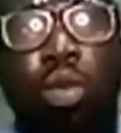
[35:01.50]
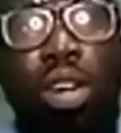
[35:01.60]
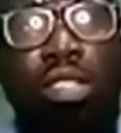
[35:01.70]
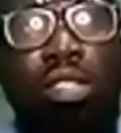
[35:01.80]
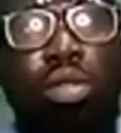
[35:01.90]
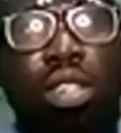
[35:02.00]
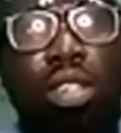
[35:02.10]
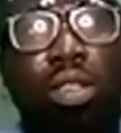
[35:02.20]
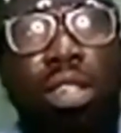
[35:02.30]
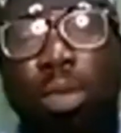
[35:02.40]
what is so
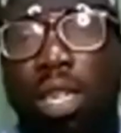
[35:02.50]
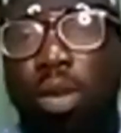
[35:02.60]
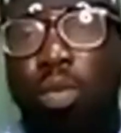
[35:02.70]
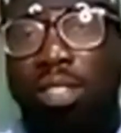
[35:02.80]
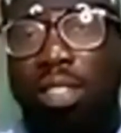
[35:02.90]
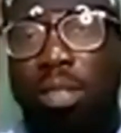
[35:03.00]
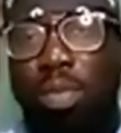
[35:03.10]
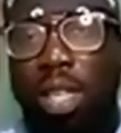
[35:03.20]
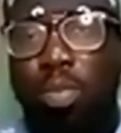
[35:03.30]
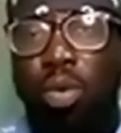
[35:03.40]
different about the Western
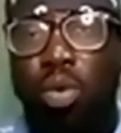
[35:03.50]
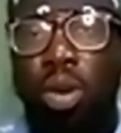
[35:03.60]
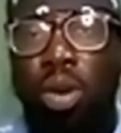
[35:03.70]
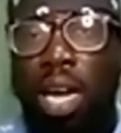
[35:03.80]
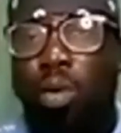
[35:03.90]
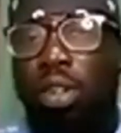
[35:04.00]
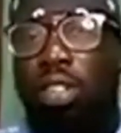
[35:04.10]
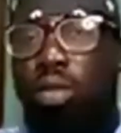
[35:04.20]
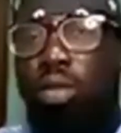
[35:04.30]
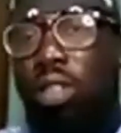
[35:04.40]
people and what
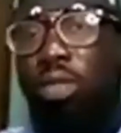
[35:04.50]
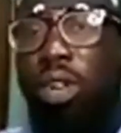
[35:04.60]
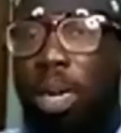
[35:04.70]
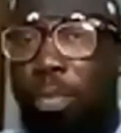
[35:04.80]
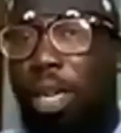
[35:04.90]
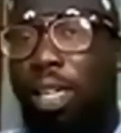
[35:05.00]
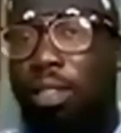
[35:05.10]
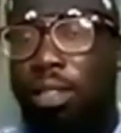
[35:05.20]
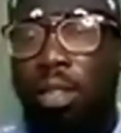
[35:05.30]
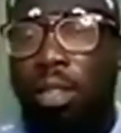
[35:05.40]
is so different about
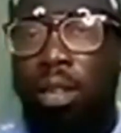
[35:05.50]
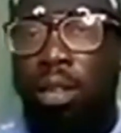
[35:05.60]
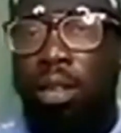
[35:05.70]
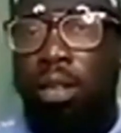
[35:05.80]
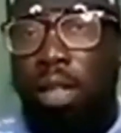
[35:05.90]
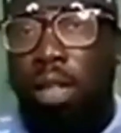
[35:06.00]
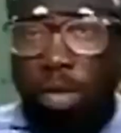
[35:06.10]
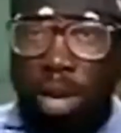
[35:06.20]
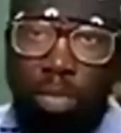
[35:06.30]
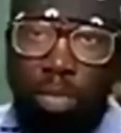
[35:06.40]
us? The
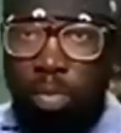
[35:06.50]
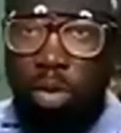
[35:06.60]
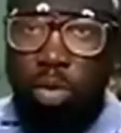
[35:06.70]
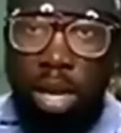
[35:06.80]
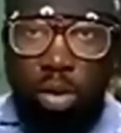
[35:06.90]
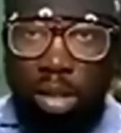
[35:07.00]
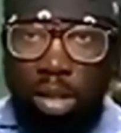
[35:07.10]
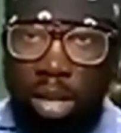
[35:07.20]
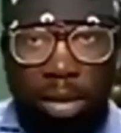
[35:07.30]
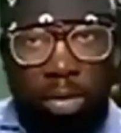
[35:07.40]
African people, we are
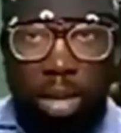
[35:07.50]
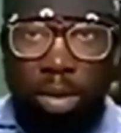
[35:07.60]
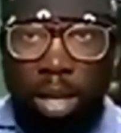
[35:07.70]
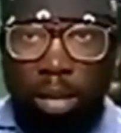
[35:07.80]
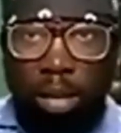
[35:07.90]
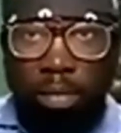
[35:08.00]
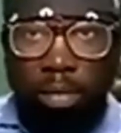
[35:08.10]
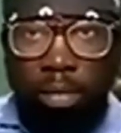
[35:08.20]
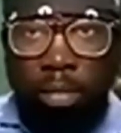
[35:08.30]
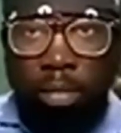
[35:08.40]
taught in a different way.
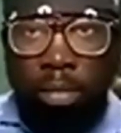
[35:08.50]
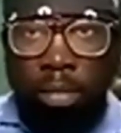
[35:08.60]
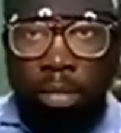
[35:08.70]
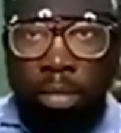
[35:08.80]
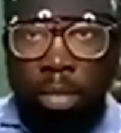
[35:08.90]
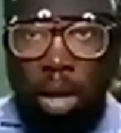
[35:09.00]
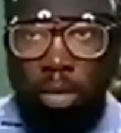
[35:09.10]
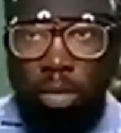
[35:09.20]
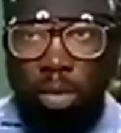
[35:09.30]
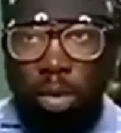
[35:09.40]

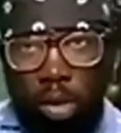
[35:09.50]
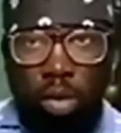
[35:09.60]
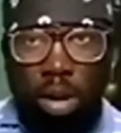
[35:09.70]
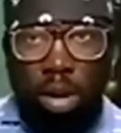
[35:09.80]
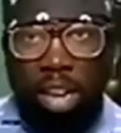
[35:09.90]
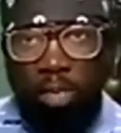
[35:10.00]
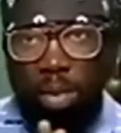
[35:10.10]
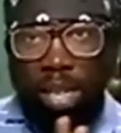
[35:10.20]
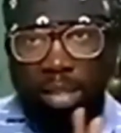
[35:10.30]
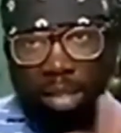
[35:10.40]
We were told life
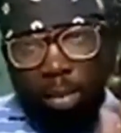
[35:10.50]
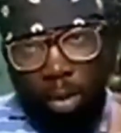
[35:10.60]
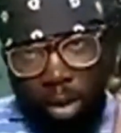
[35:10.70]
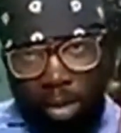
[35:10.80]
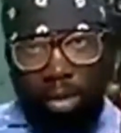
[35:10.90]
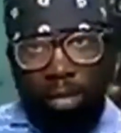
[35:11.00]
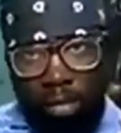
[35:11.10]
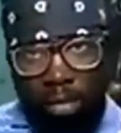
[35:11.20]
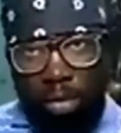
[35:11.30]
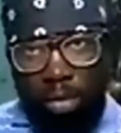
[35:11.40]
begins at 40.
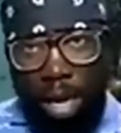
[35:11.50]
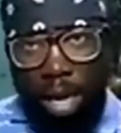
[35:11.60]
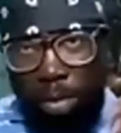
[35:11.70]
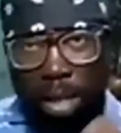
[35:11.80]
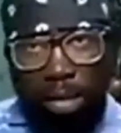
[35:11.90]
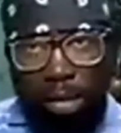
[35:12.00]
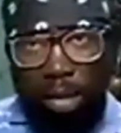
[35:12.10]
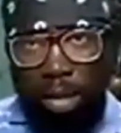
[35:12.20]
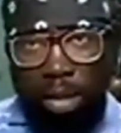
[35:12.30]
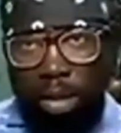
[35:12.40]
So that means